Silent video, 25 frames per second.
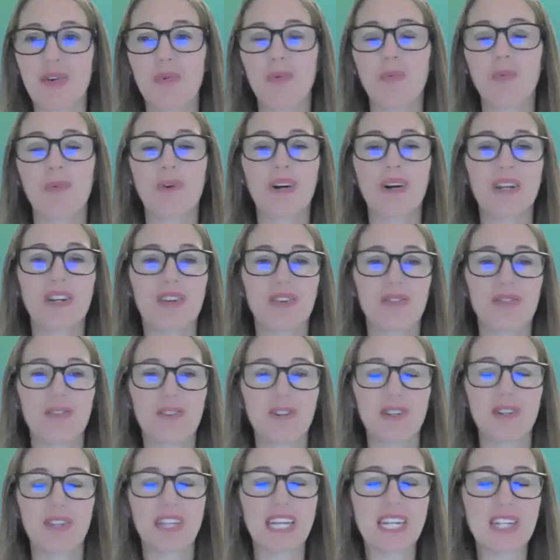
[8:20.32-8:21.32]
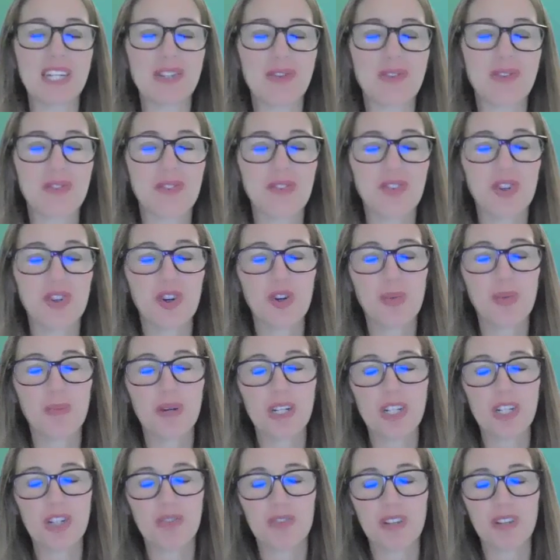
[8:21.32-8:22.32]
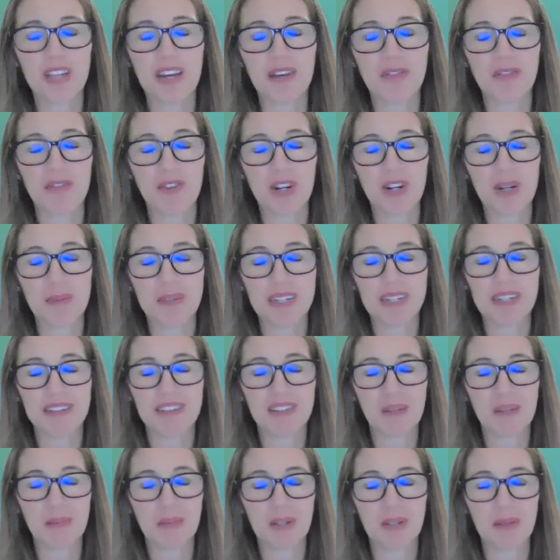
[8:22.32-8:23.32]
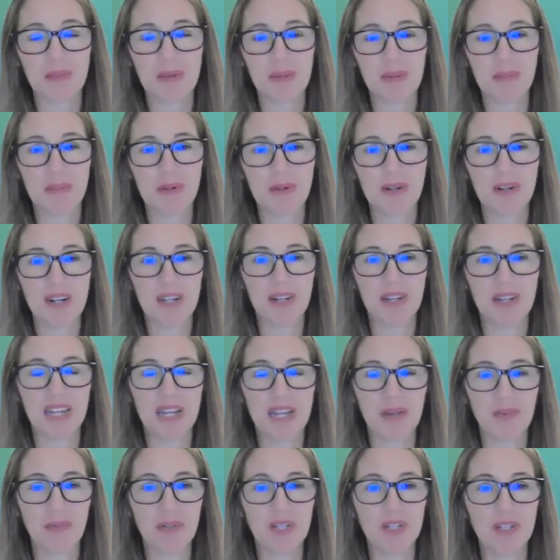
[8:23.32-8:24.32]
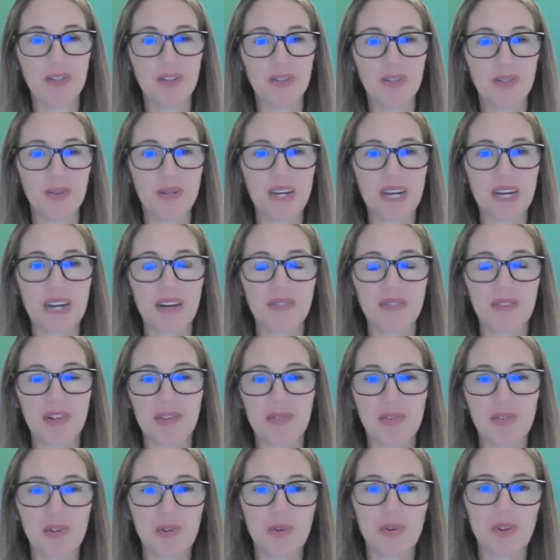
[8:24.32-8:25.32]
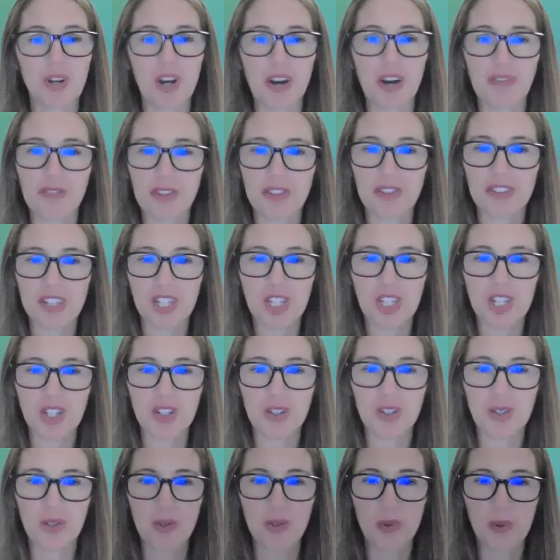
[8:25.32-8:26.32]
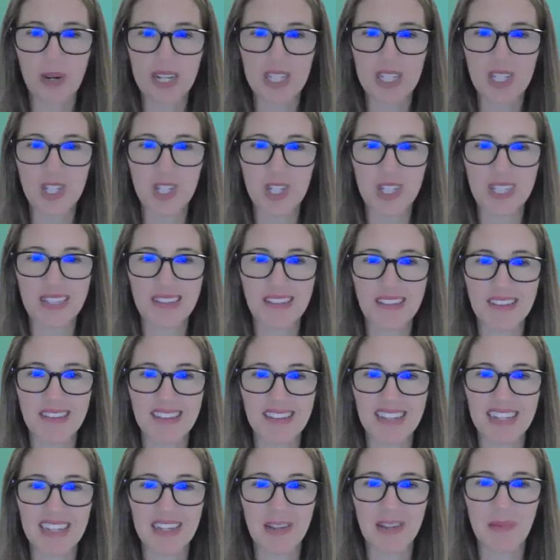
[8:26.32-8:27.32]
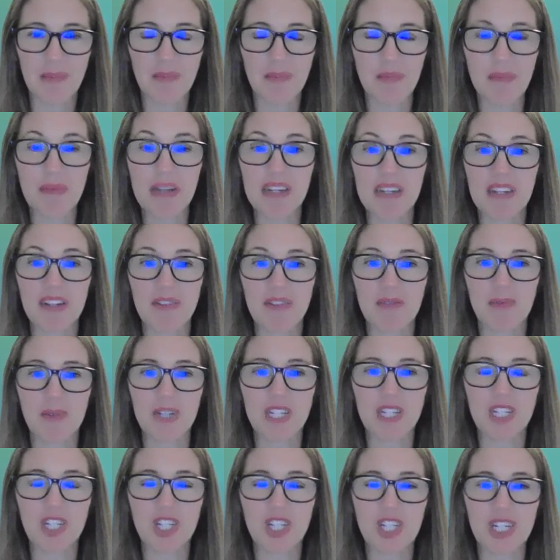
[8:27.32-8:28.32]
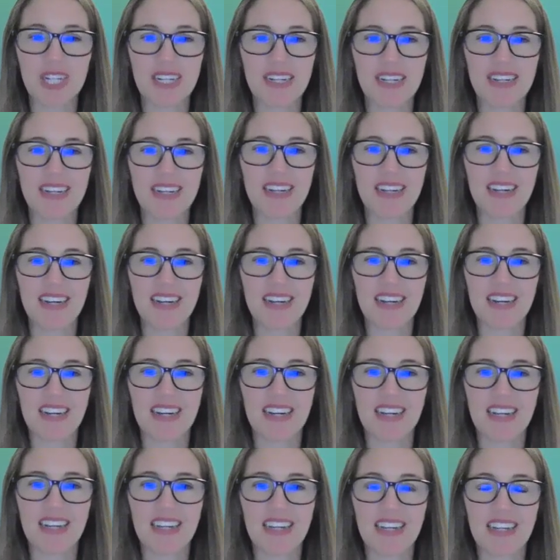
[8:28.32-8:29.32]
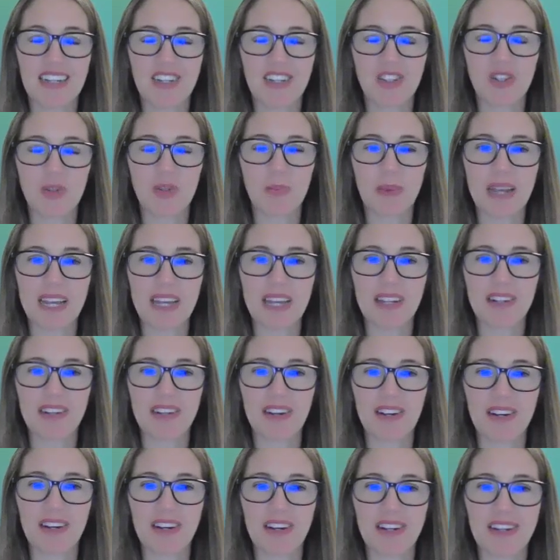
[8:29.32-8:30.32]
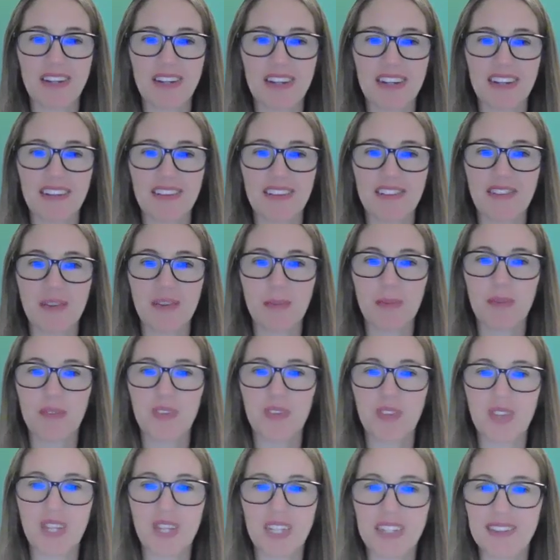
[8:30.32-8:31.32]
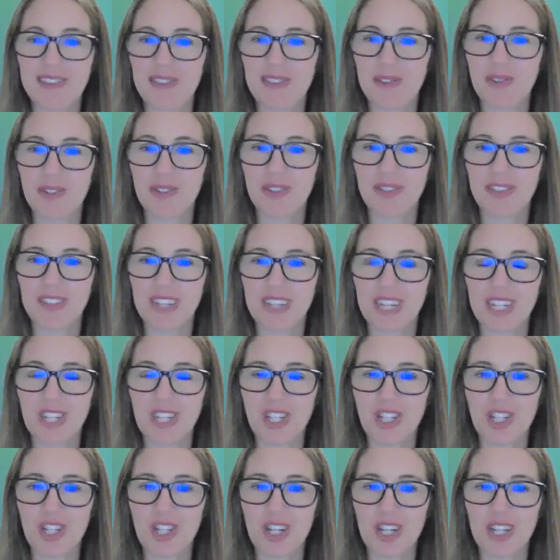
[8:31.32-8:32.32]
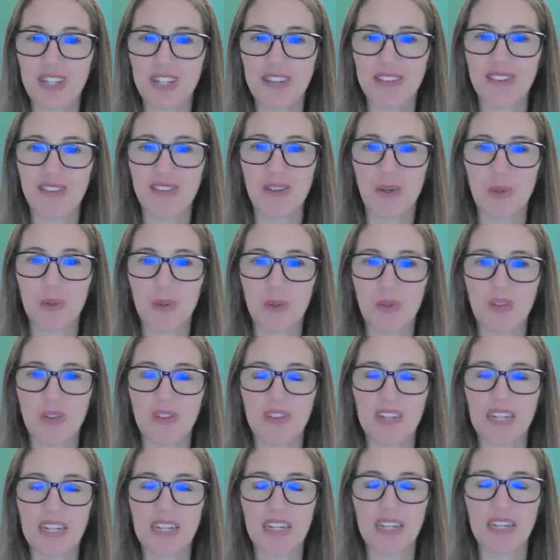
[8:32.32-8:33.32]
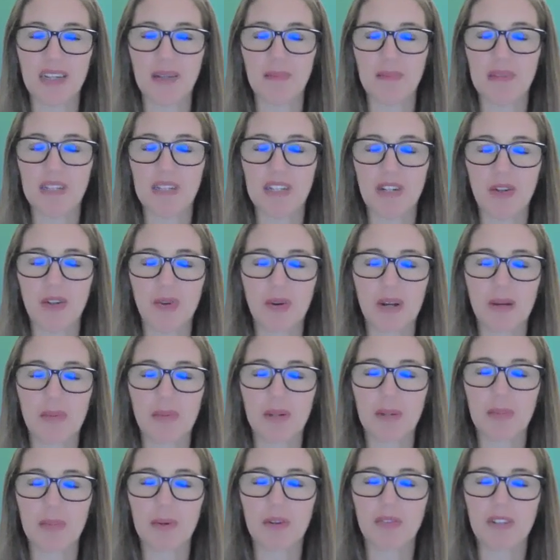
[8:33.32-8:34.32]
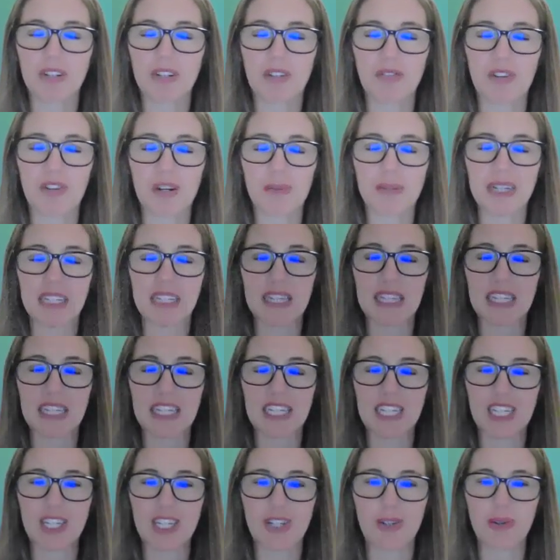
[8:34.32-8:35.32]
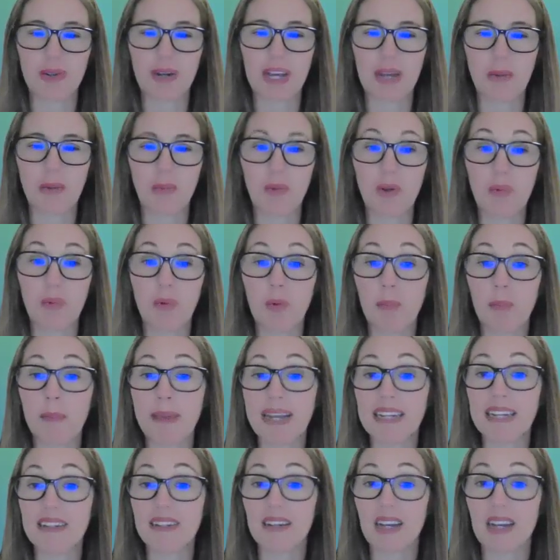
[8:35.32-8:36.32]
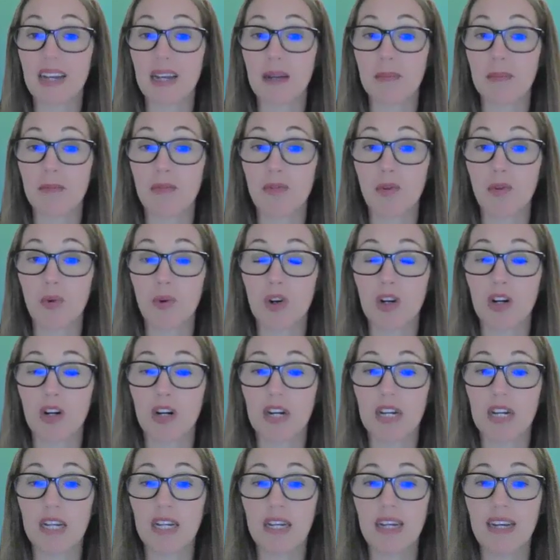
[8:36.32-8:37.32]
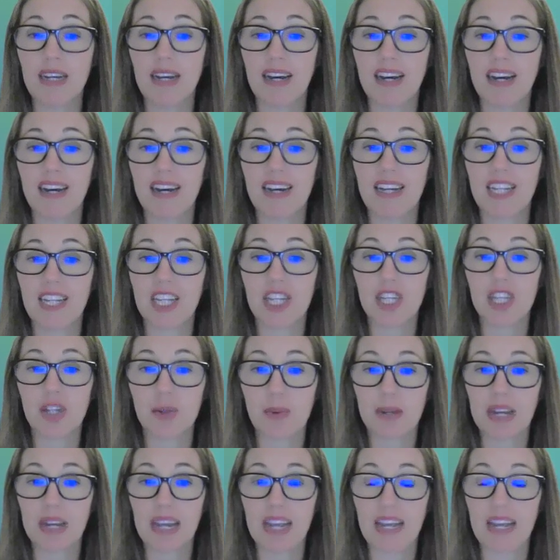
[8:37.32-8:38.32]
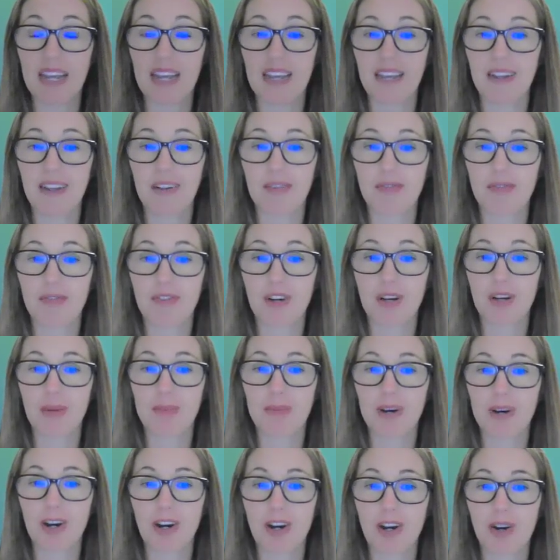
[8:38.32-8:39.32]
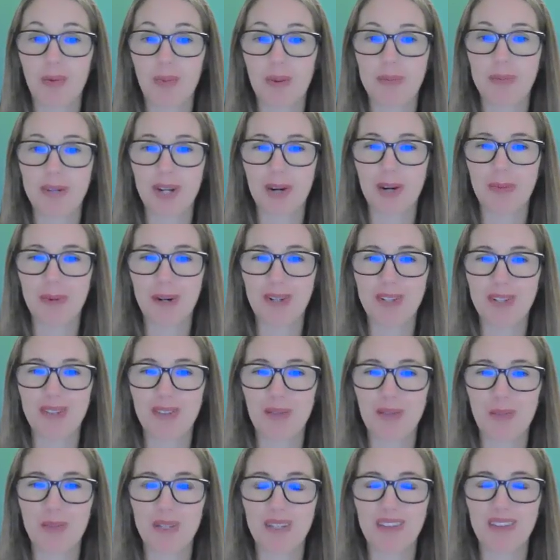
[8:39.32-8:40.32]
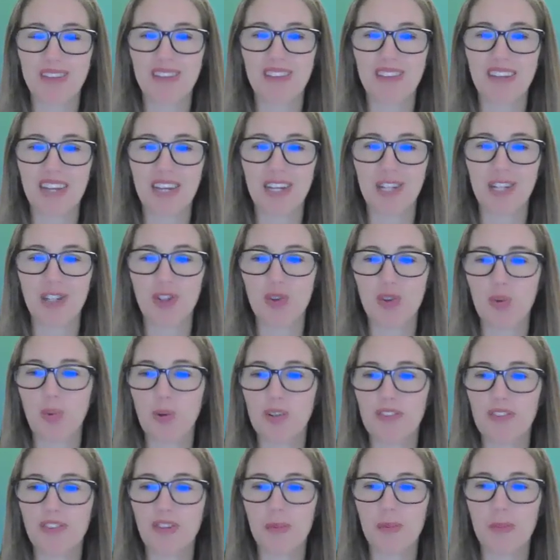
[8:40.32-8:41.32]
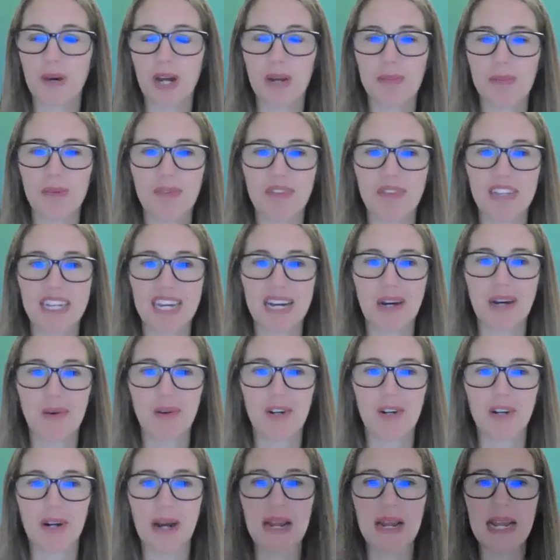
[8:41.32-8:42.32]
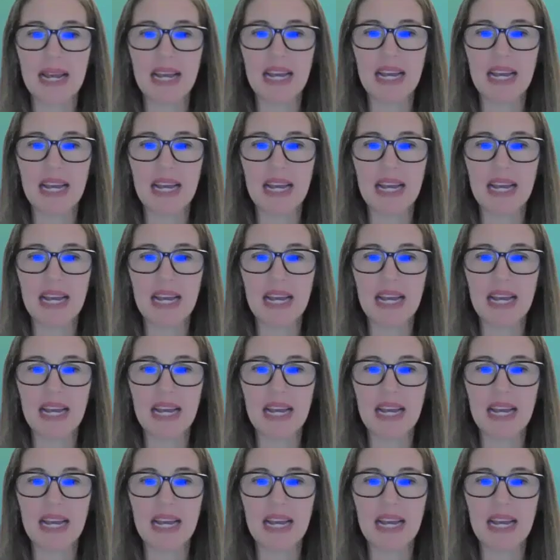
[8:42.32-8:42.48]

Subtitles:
Wonderful. Thank you so much for that framing, Assembly Member. And we do have a few conversational questions, many of which expand on some of the things you just touched on. So it was incredibly perfect framing. Thank you. And we will make time for Q&A from our webinar participants towards the bottom of the hour.